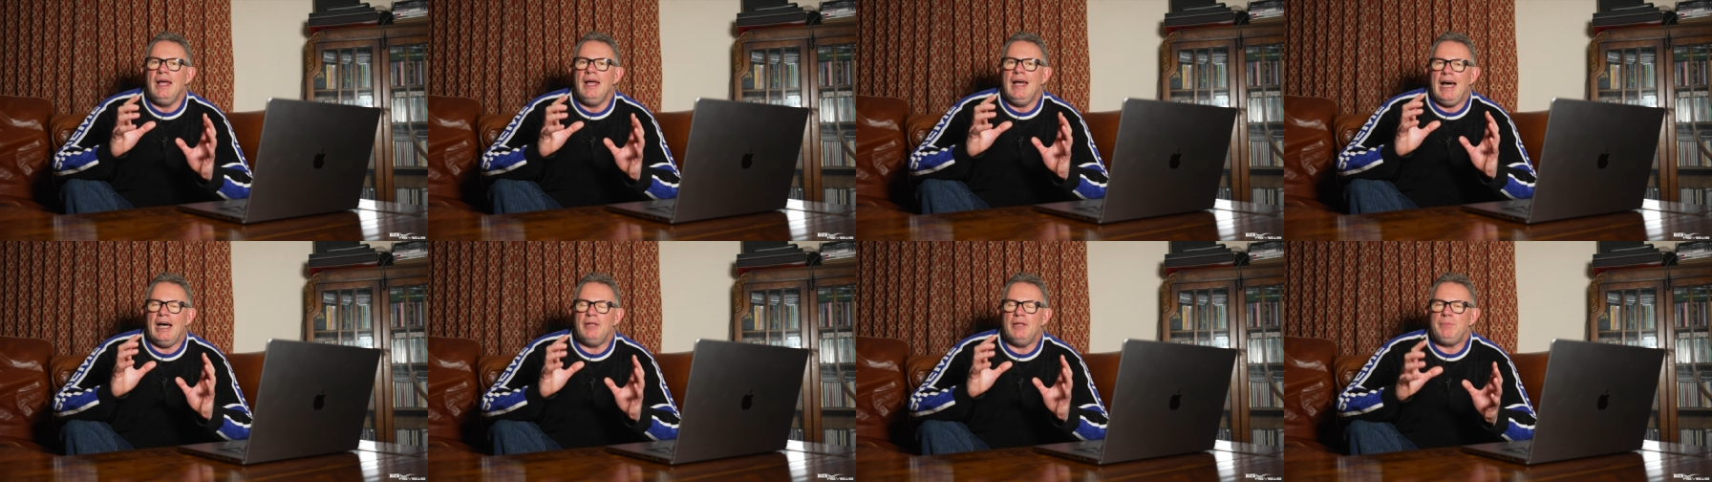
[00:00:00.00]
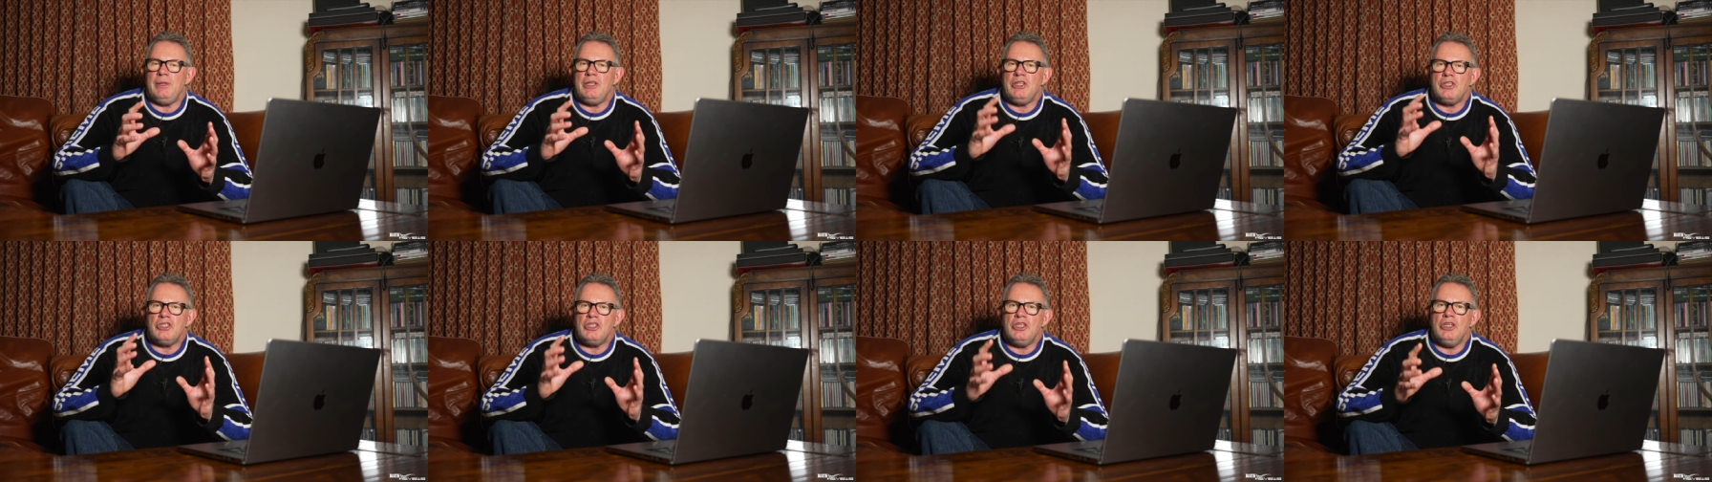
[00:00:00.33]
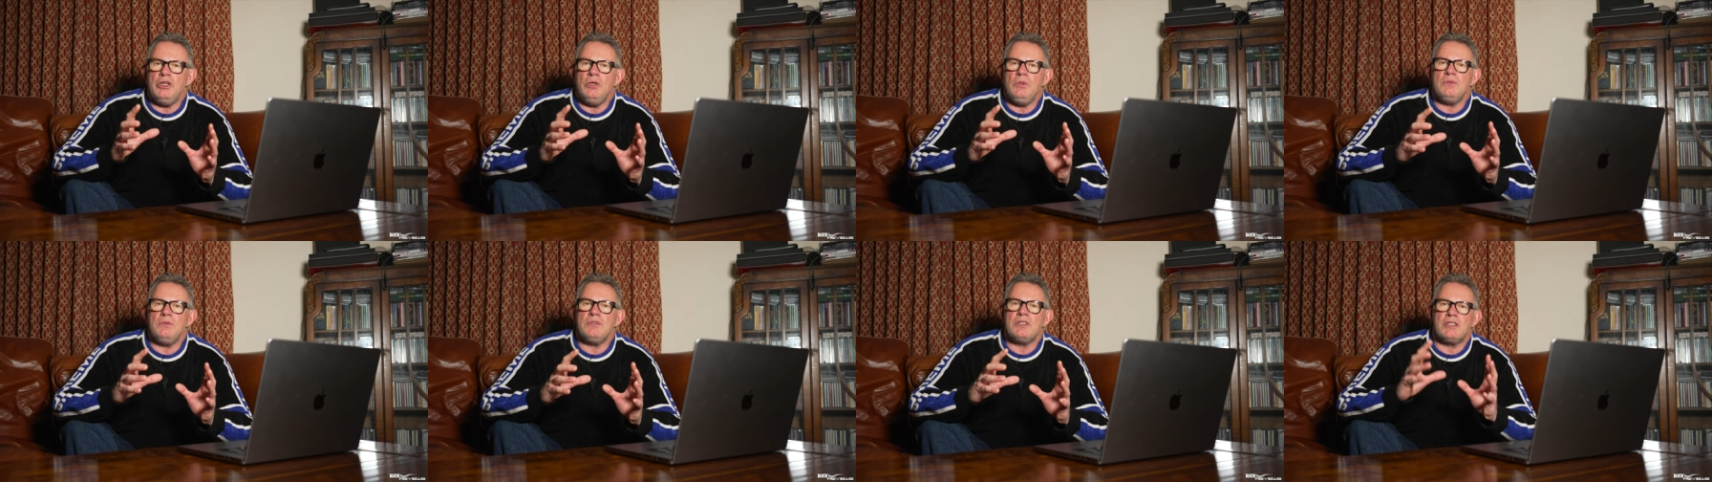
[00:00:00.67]
had been
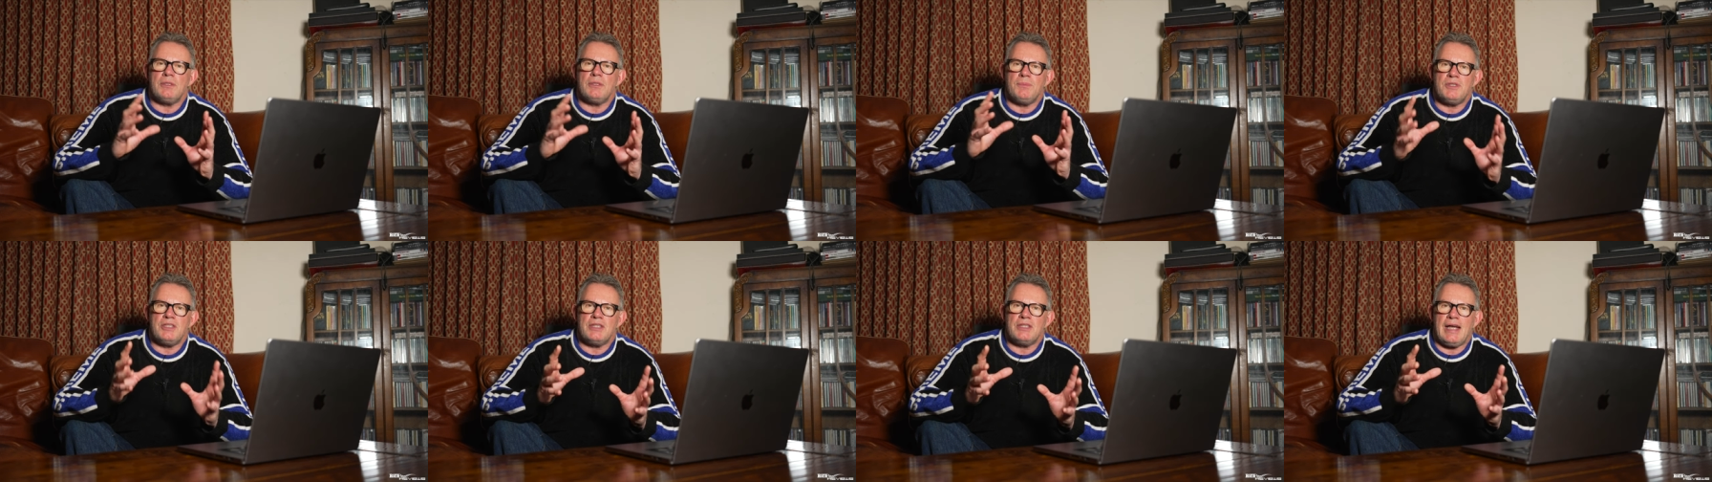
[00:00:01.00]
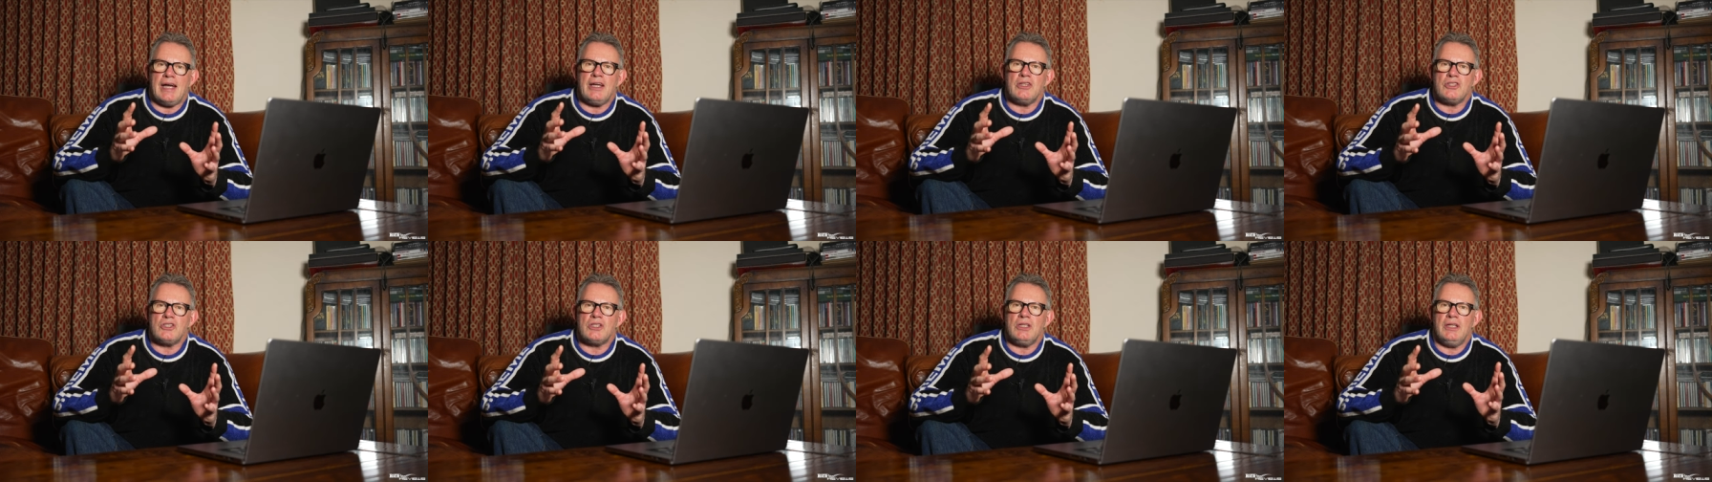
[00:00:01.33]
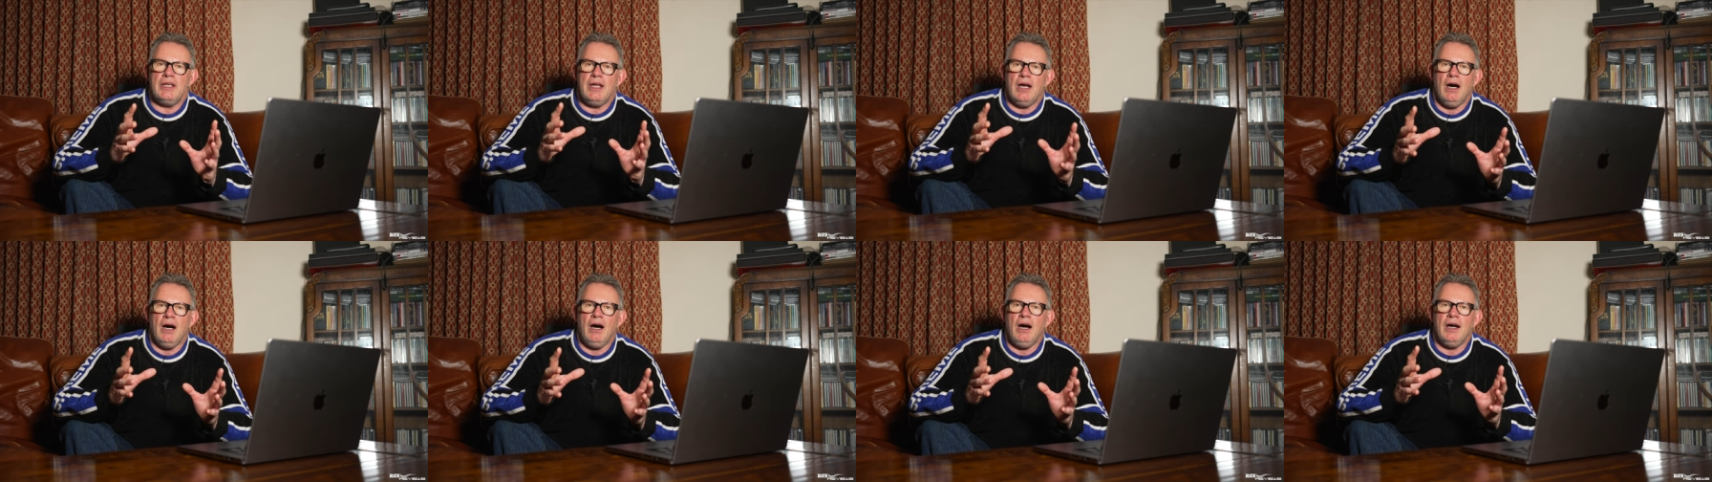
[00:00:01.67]
tuned
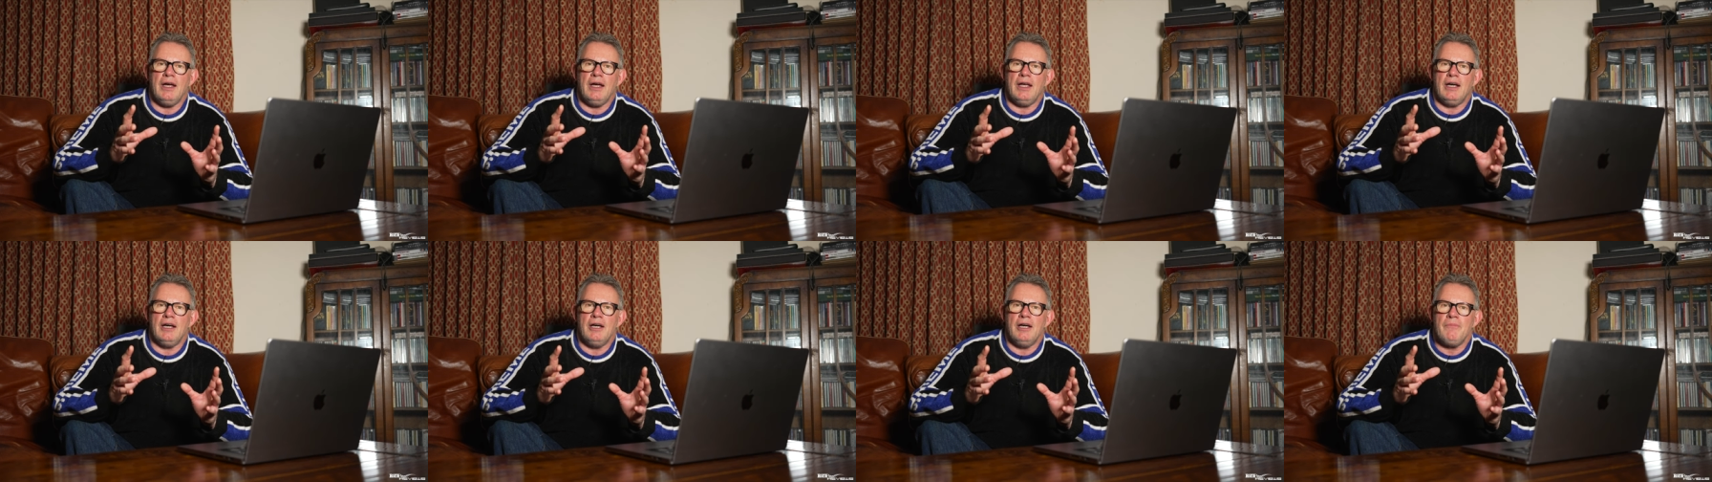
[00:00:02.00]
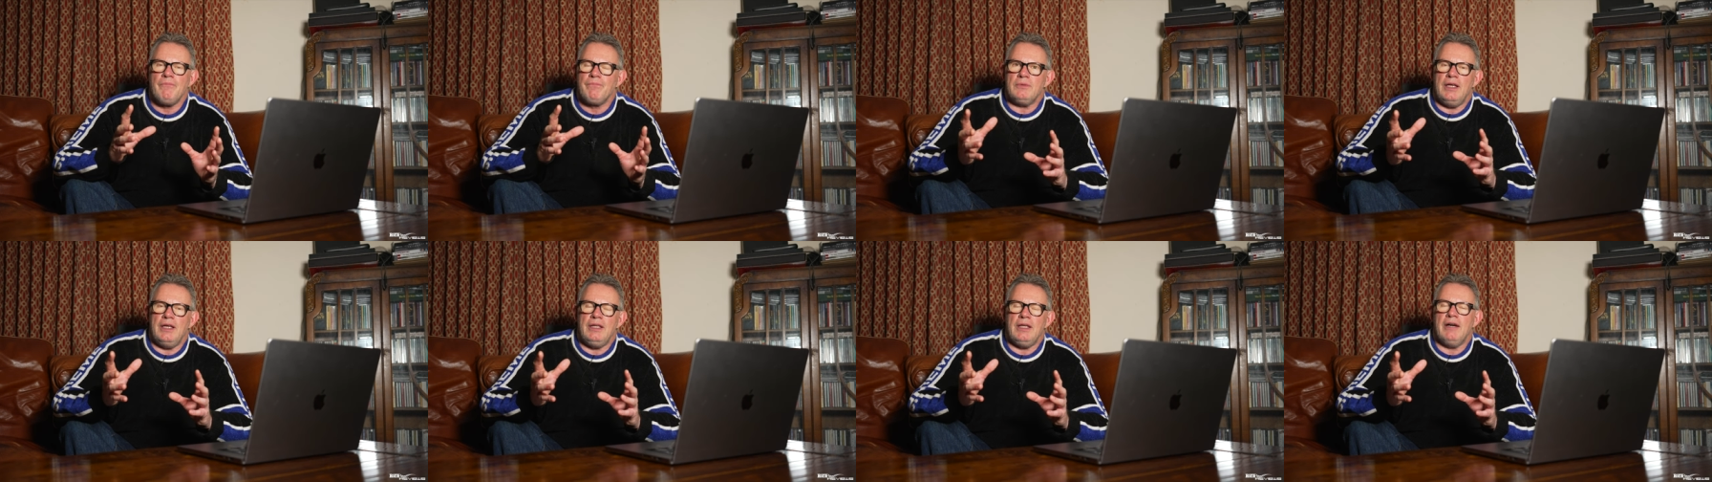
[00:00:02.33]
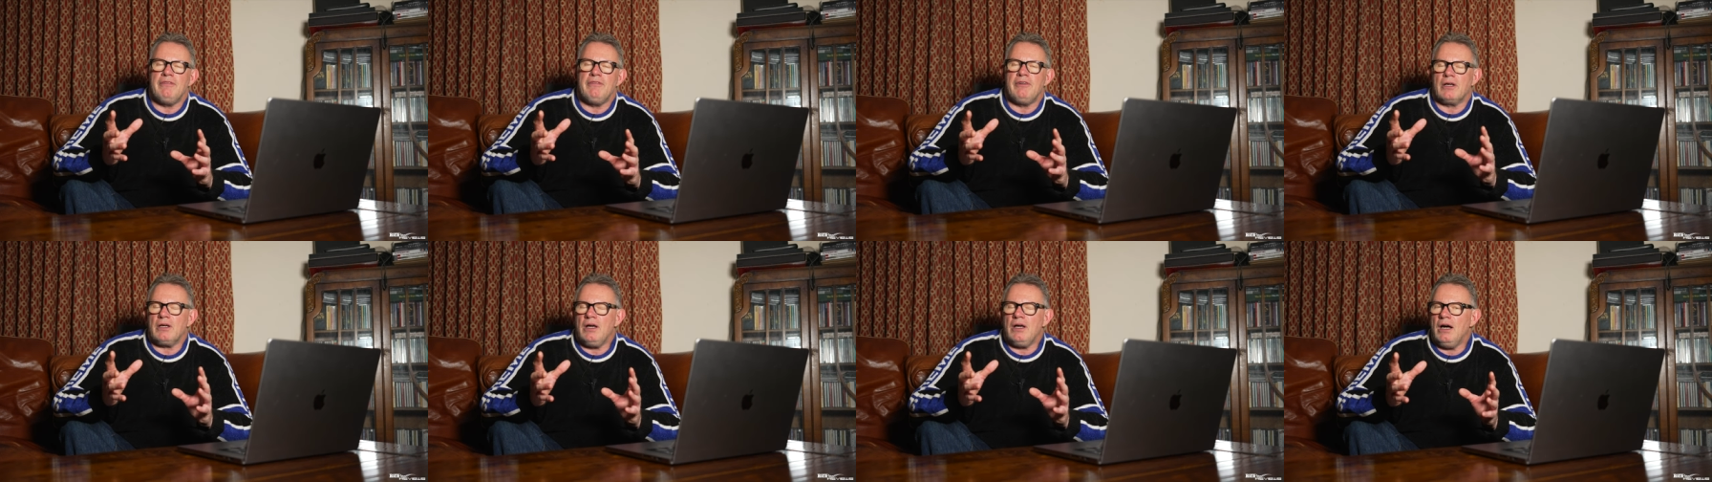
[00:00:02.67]
substantially higher in
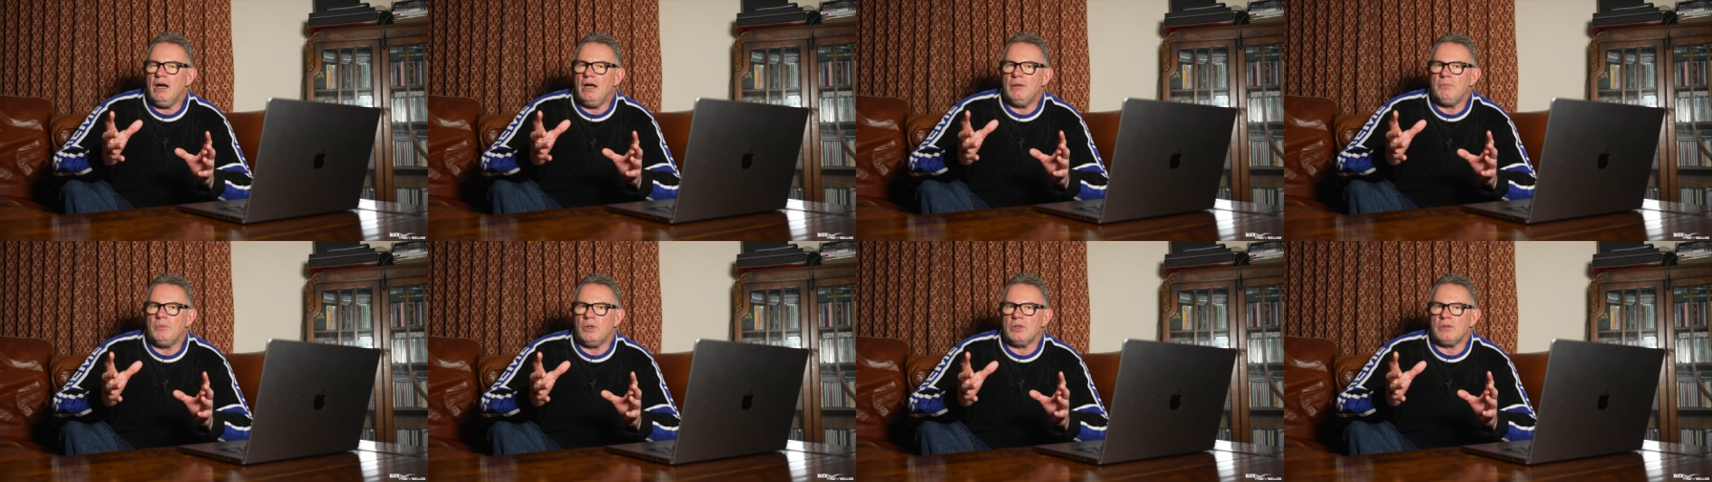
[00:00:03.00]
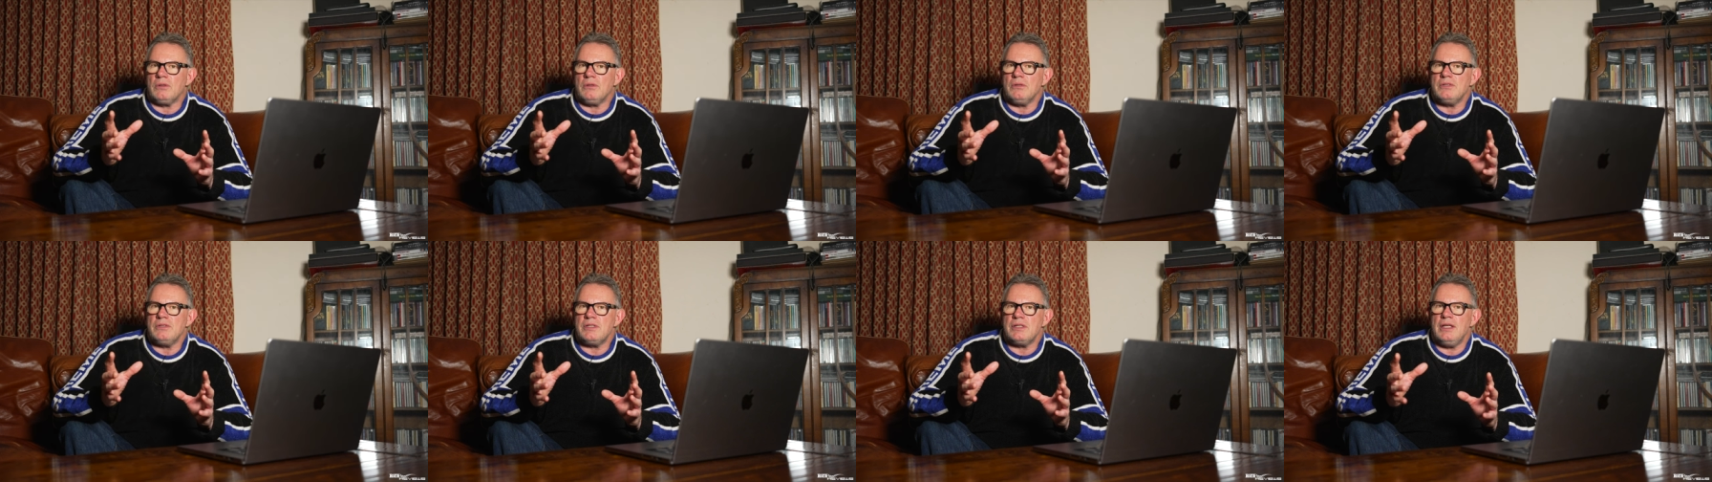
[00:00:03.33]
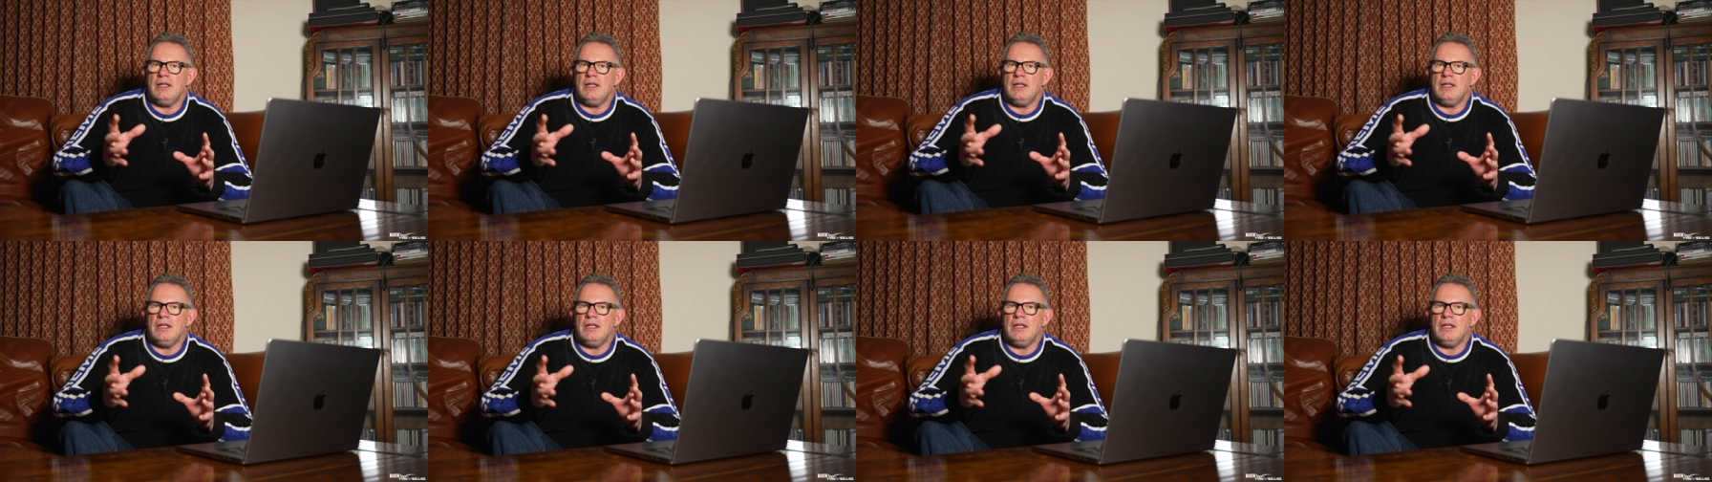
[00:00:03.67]
other car models,